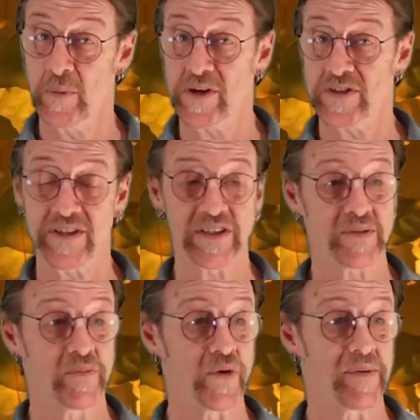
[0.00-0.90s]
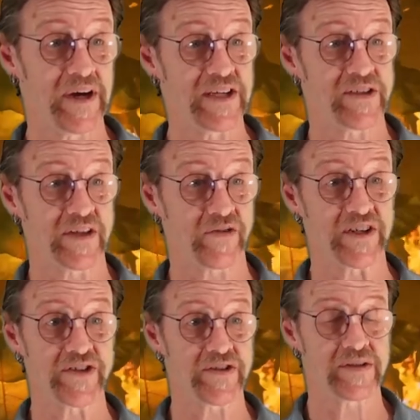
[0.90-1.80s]
want to see some more amazing
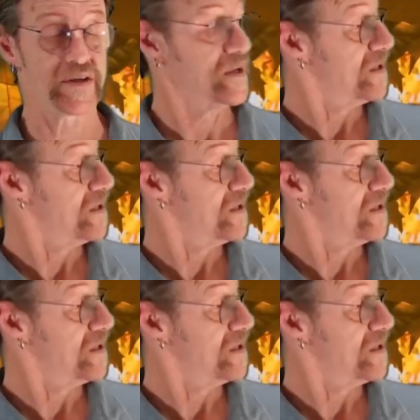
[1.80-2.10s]
creatures,